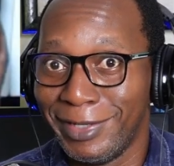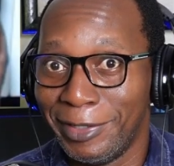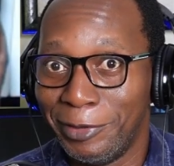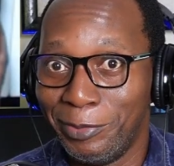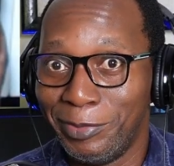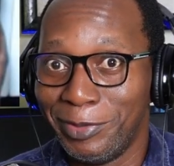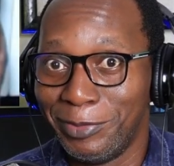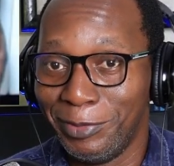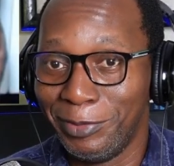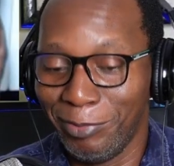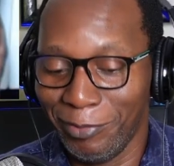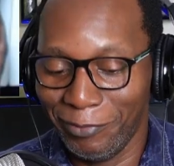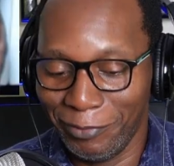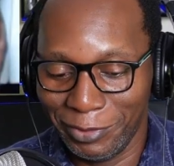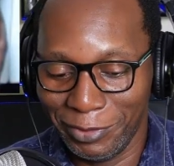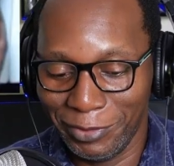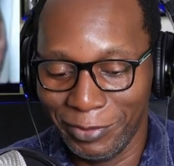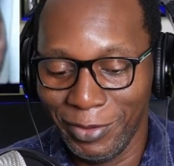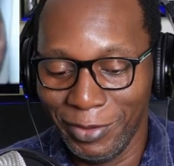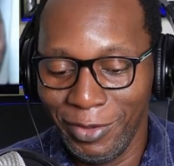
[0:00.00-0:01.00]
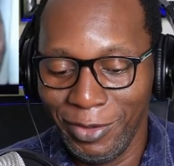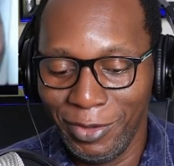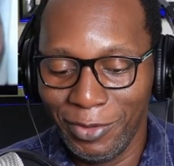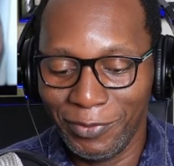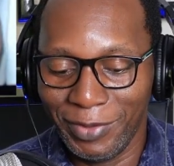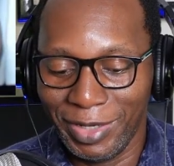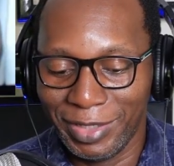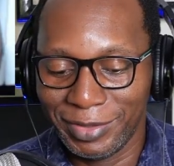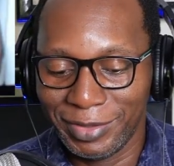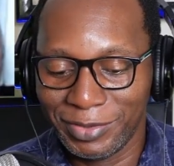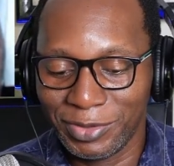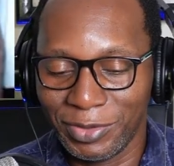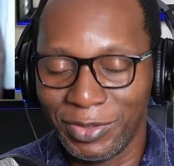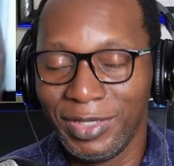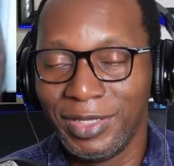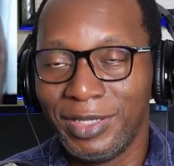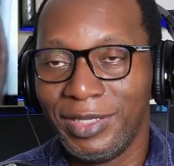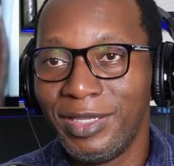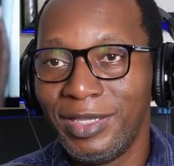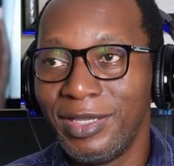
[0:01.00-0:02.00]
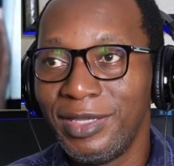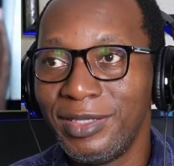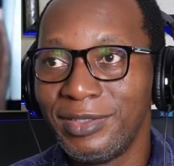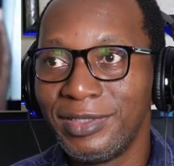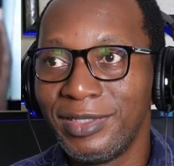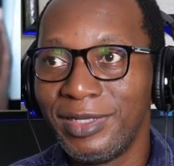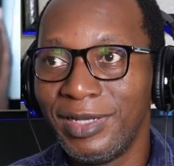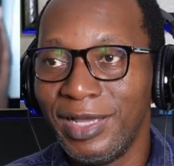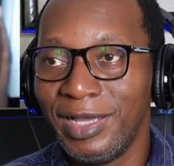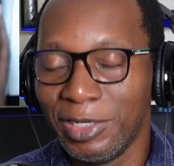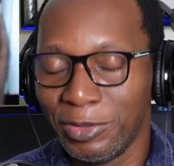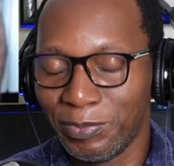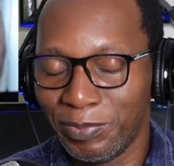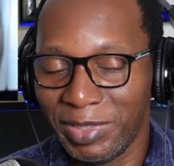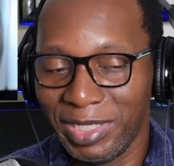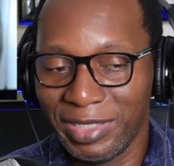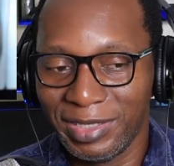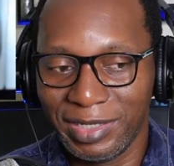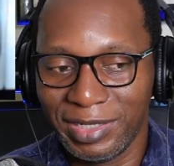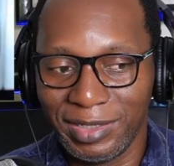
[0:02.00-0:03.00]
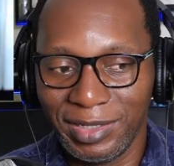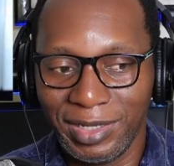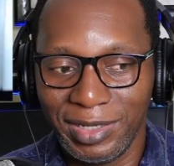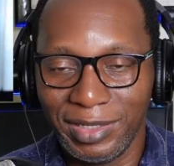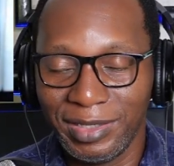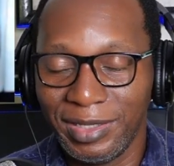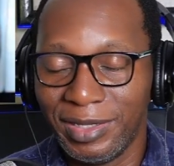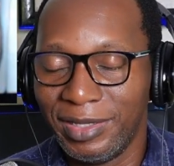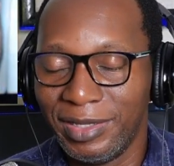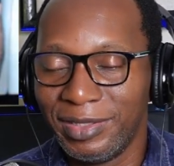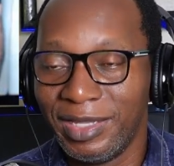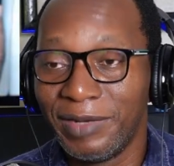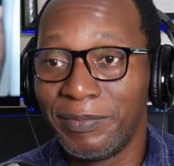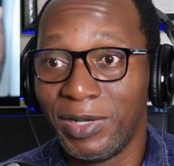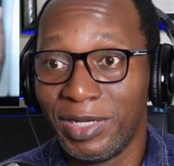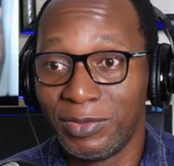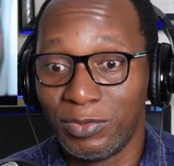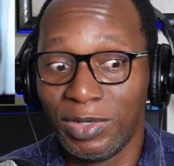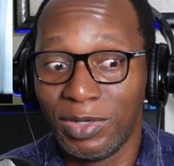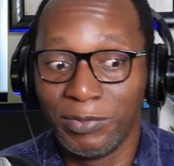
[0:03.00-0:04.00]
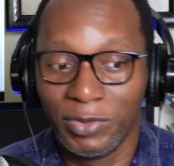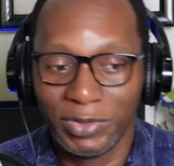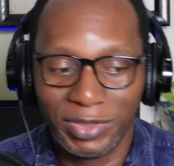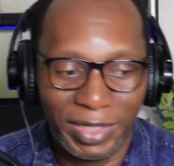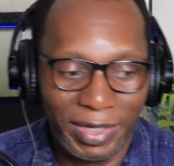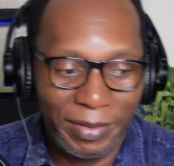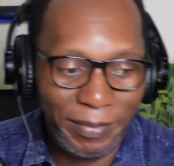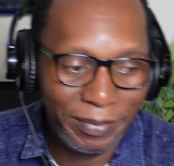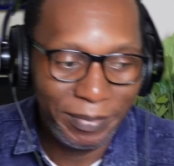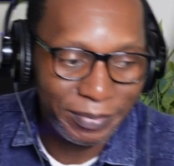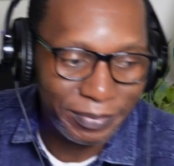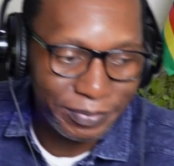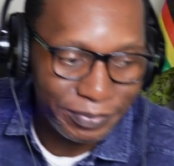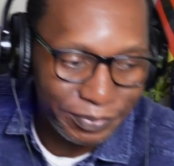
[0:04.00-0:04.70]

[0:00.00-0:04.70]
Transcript: I hope it will be for you. Right. So easy. I'll play that part one more time.